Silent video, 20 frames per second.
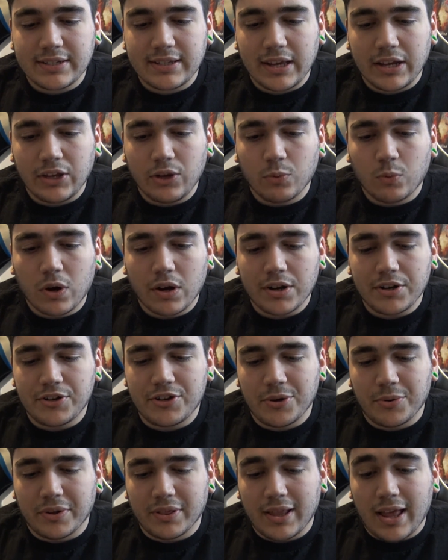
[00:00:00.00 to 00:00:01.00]
thing you want to
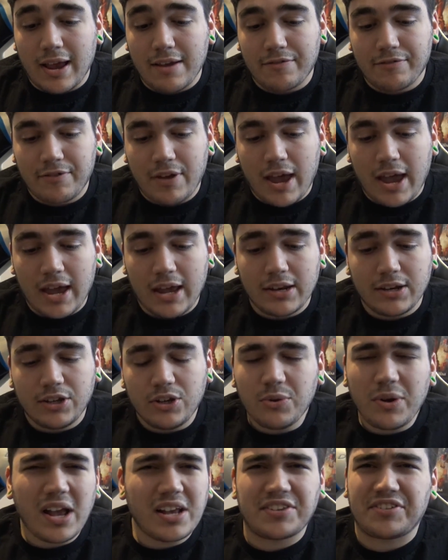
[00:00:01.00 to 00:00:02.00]
do in life? And
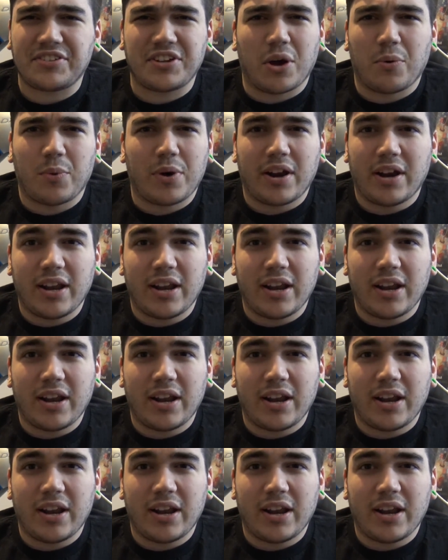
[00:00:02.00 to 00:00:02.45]
you guys know what it